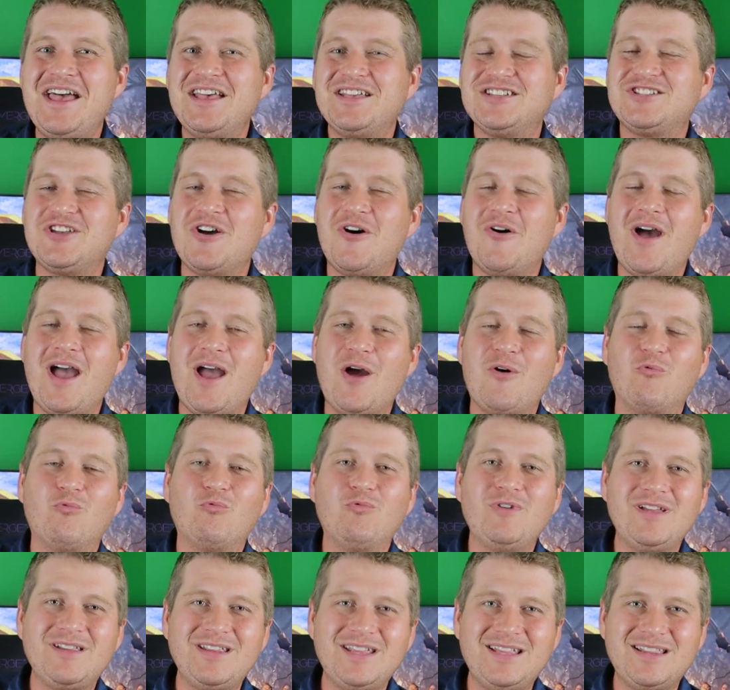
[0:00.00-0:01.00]
So I
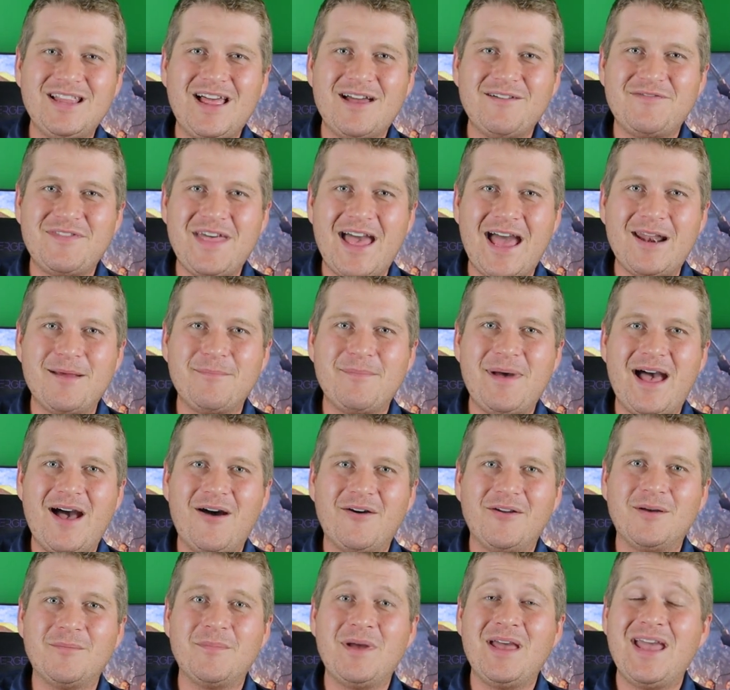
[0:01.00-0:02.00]
really love that
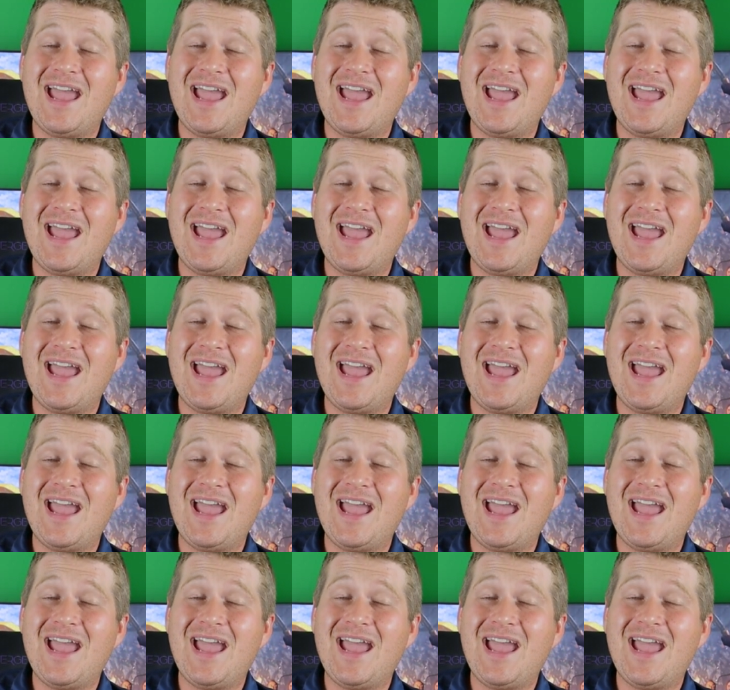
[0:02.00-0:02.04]
about them.